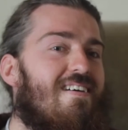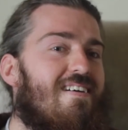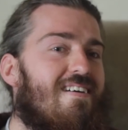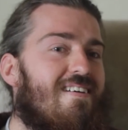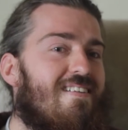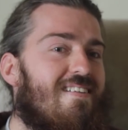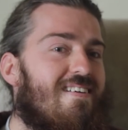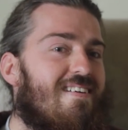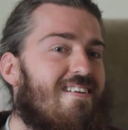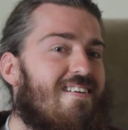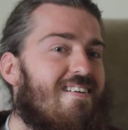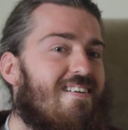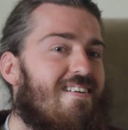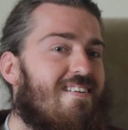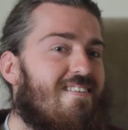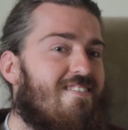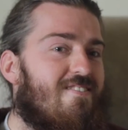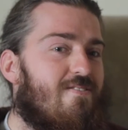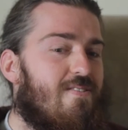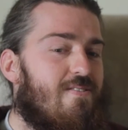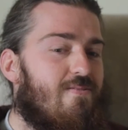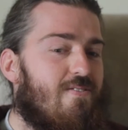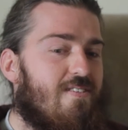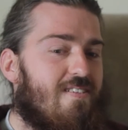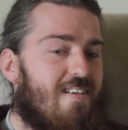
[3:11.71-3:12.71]
And
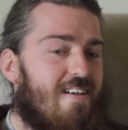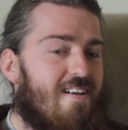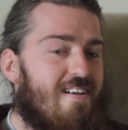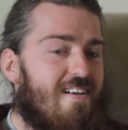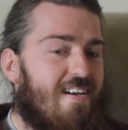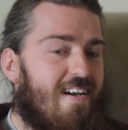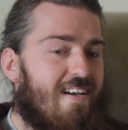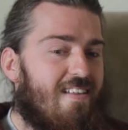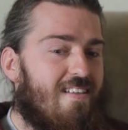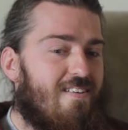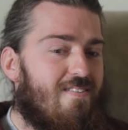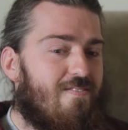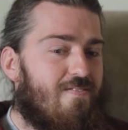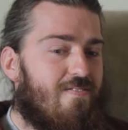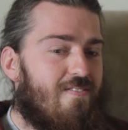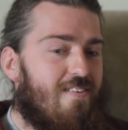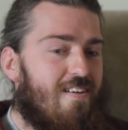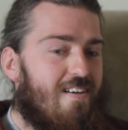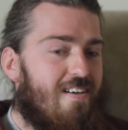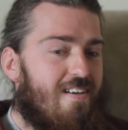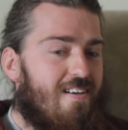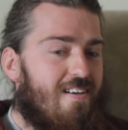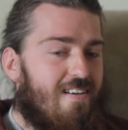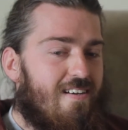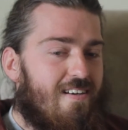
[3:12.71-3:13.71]
so he was like, kind of,
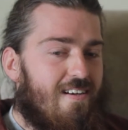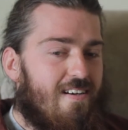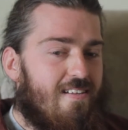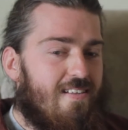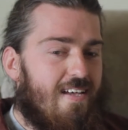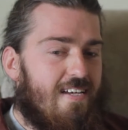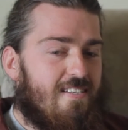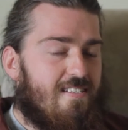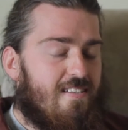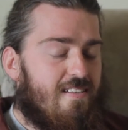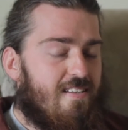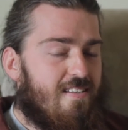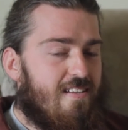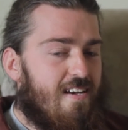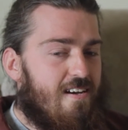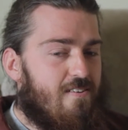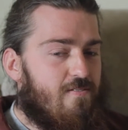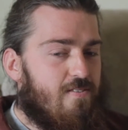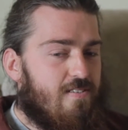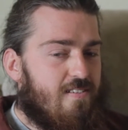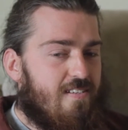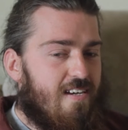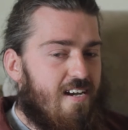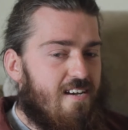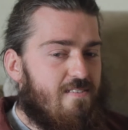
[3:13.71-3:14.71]
and that's, I think, how
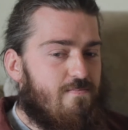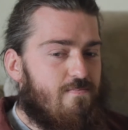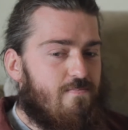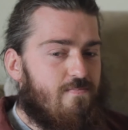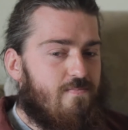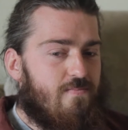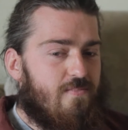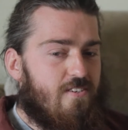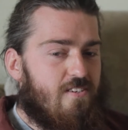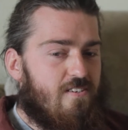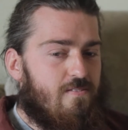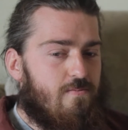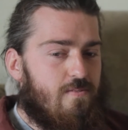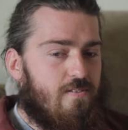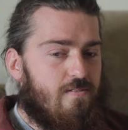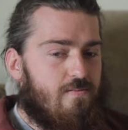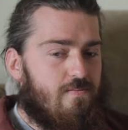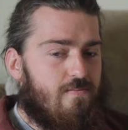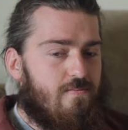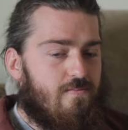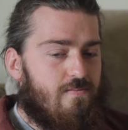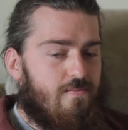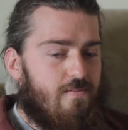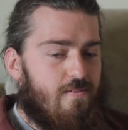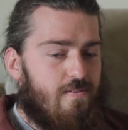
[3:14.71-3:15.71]
we started coming up,
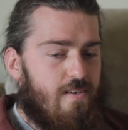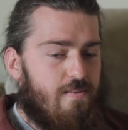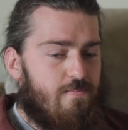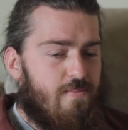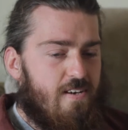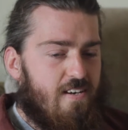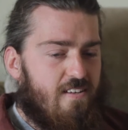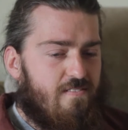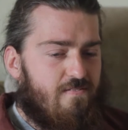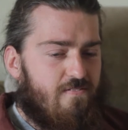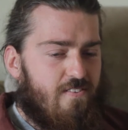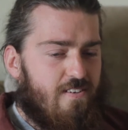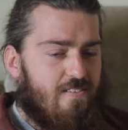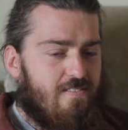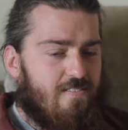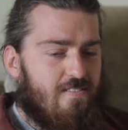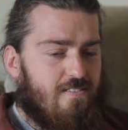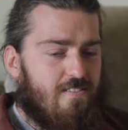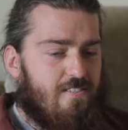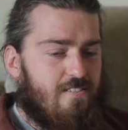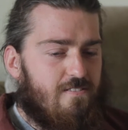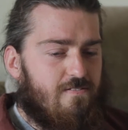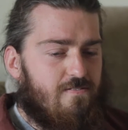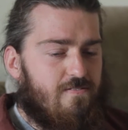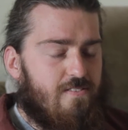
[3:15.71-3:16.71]
like, making friends
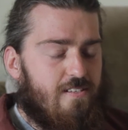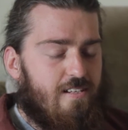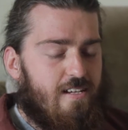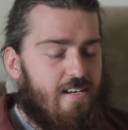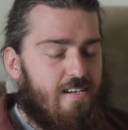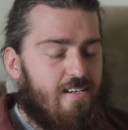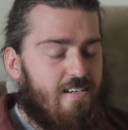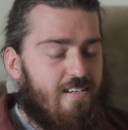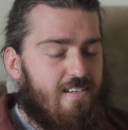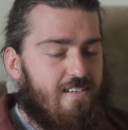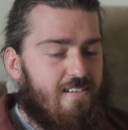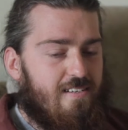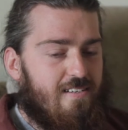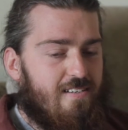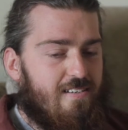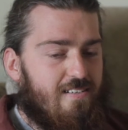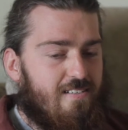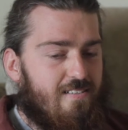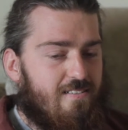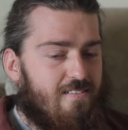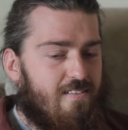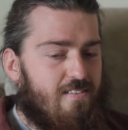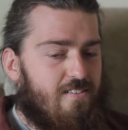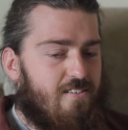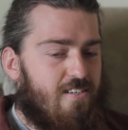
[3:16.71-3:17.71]
and stuff with, like,
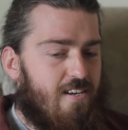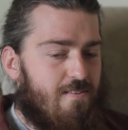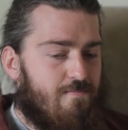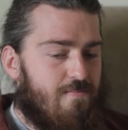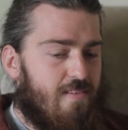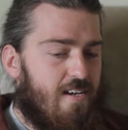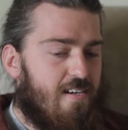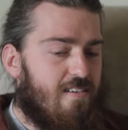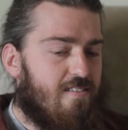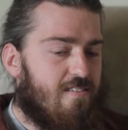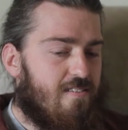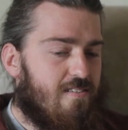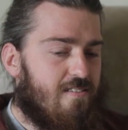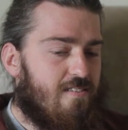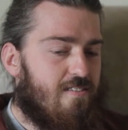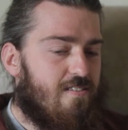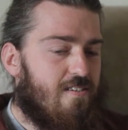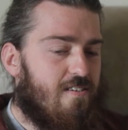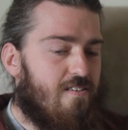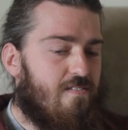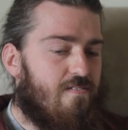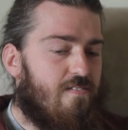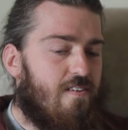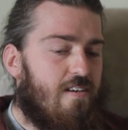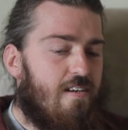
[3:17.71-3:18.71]
the jam nights and
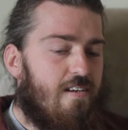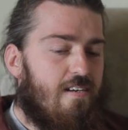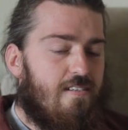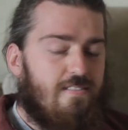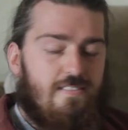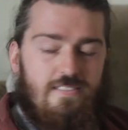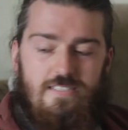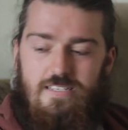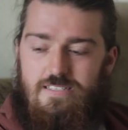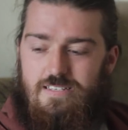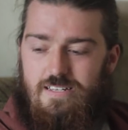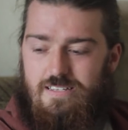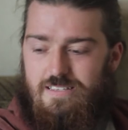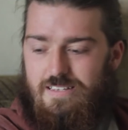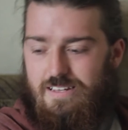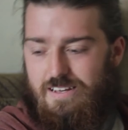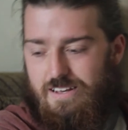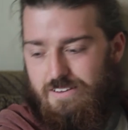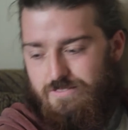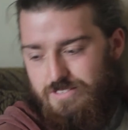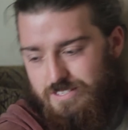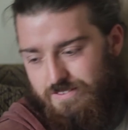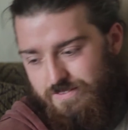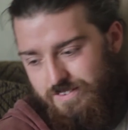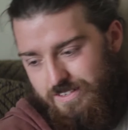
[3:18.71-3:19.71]
stuff. And then
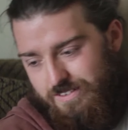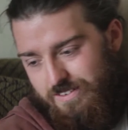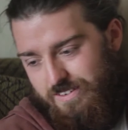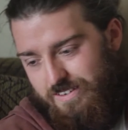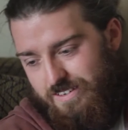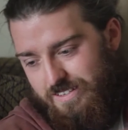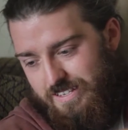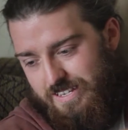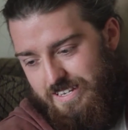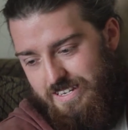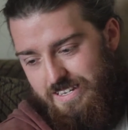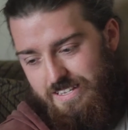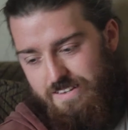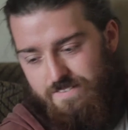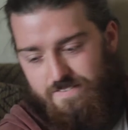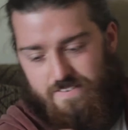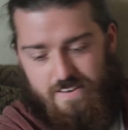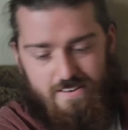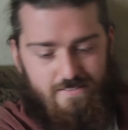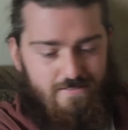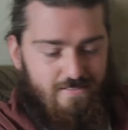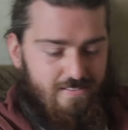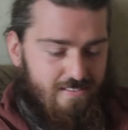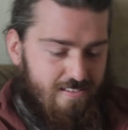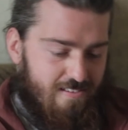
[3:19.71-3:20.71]
I was having a look on it, and I
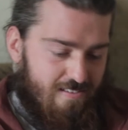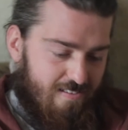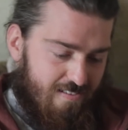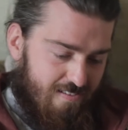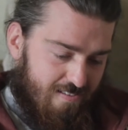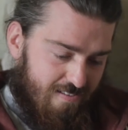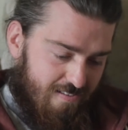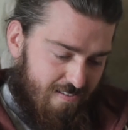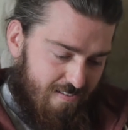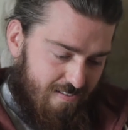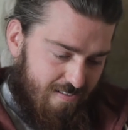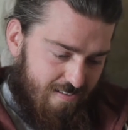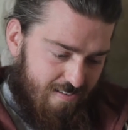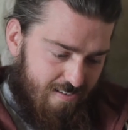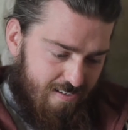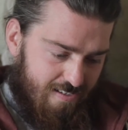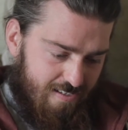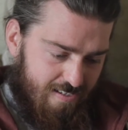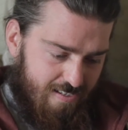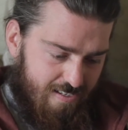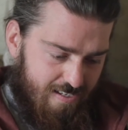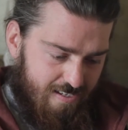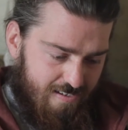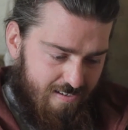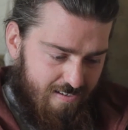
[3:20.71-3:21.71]
found, I
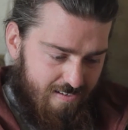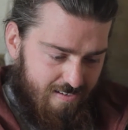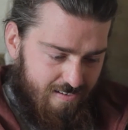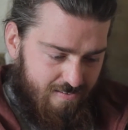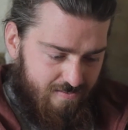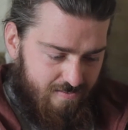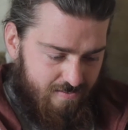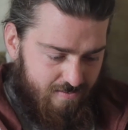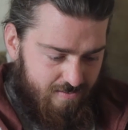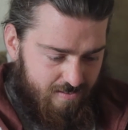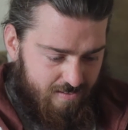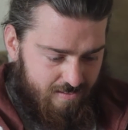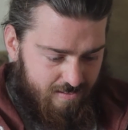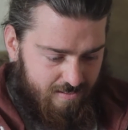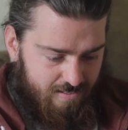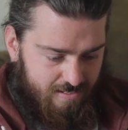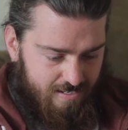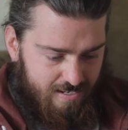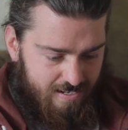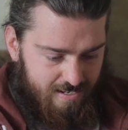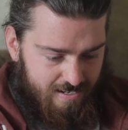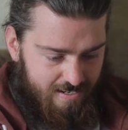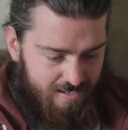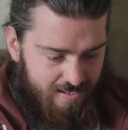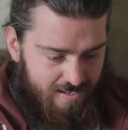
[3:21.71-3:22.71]
think, if it was at the
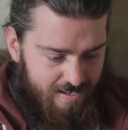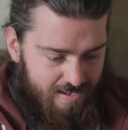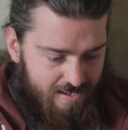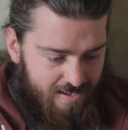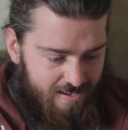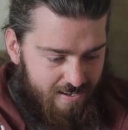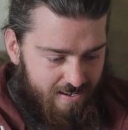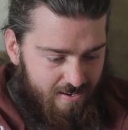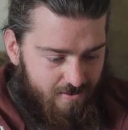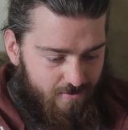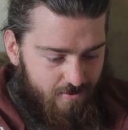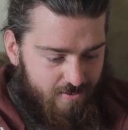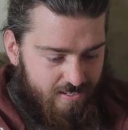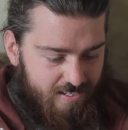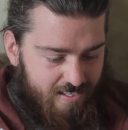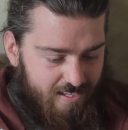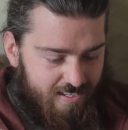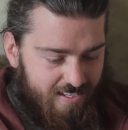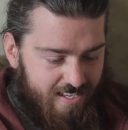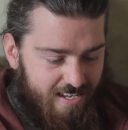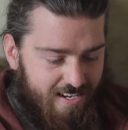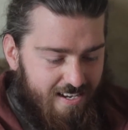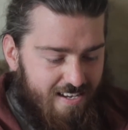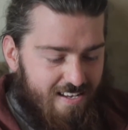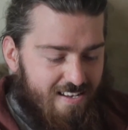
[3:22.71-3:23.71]
start, we did a
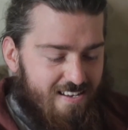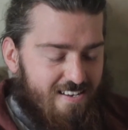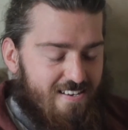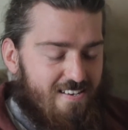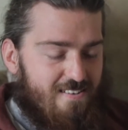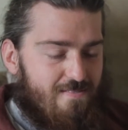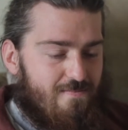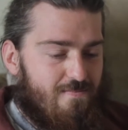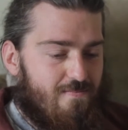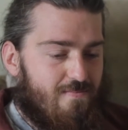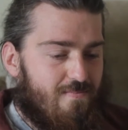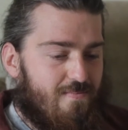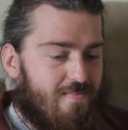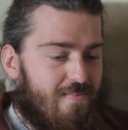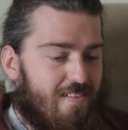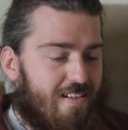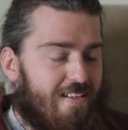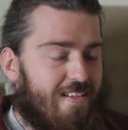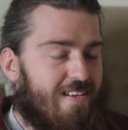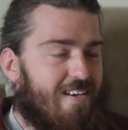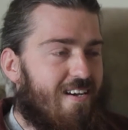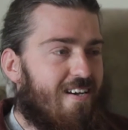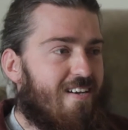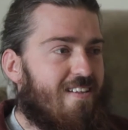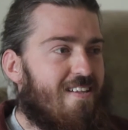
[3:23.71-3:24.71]
gig at the
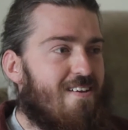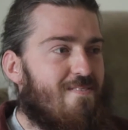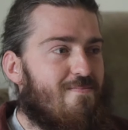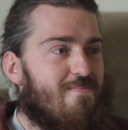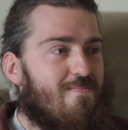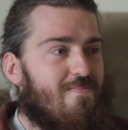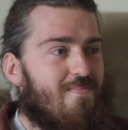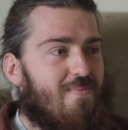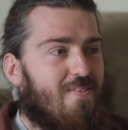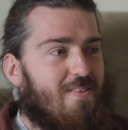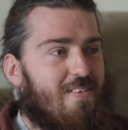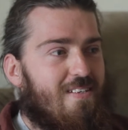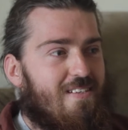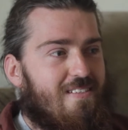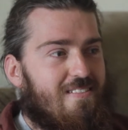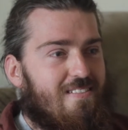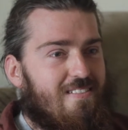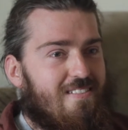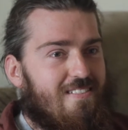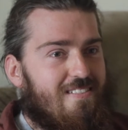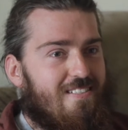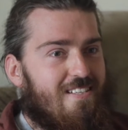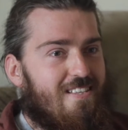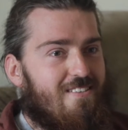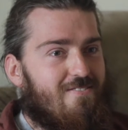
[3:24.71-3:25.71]
Lincoln Imp,
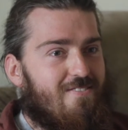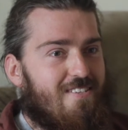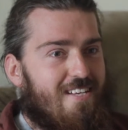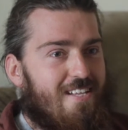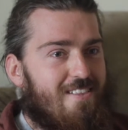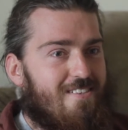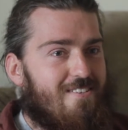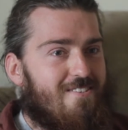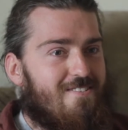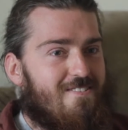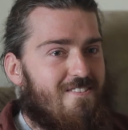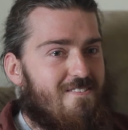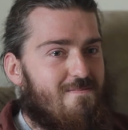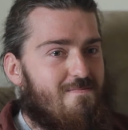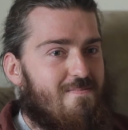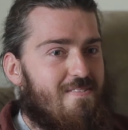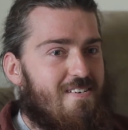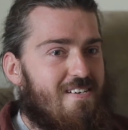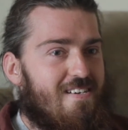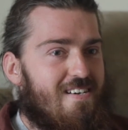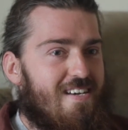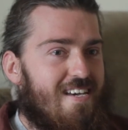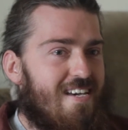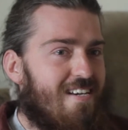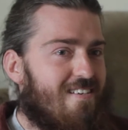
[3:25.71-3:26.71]
and there was Endless
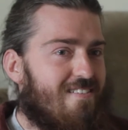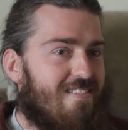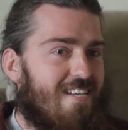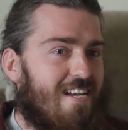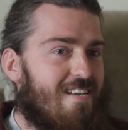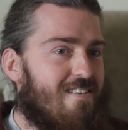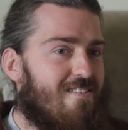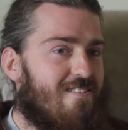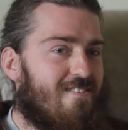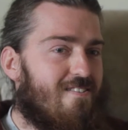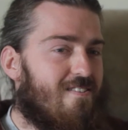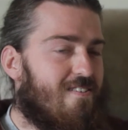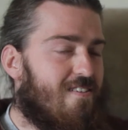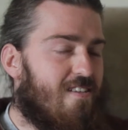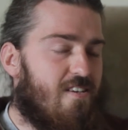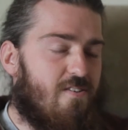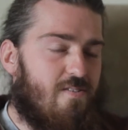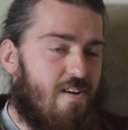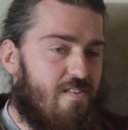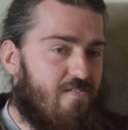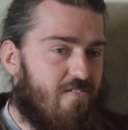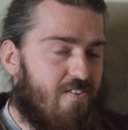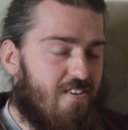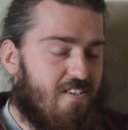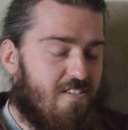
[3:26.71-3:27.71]
Summer, Ian Daniel, and
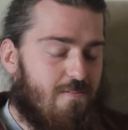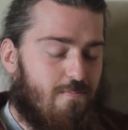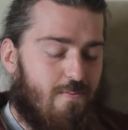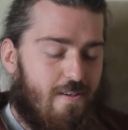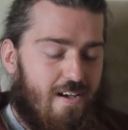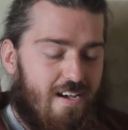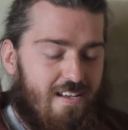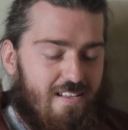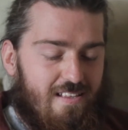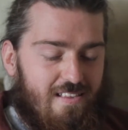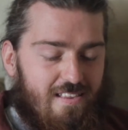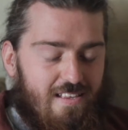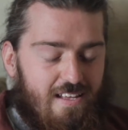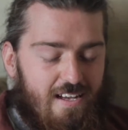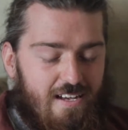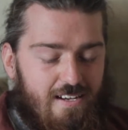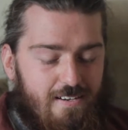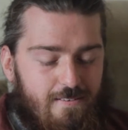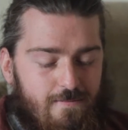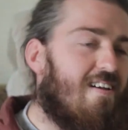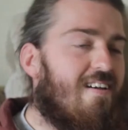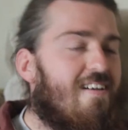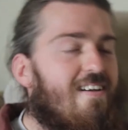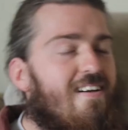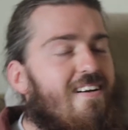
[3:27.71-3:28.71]
whoever else playing in
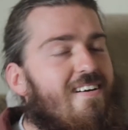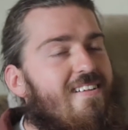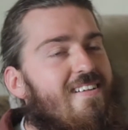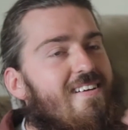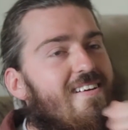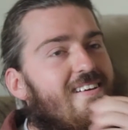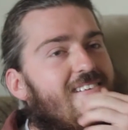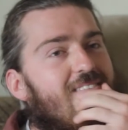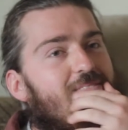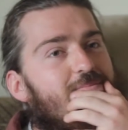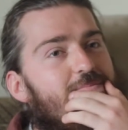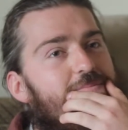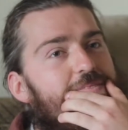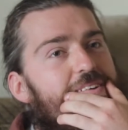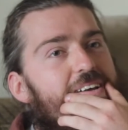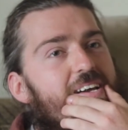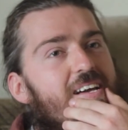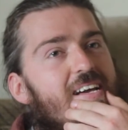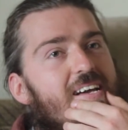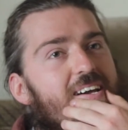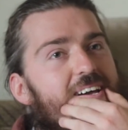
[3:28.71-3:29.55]
that. And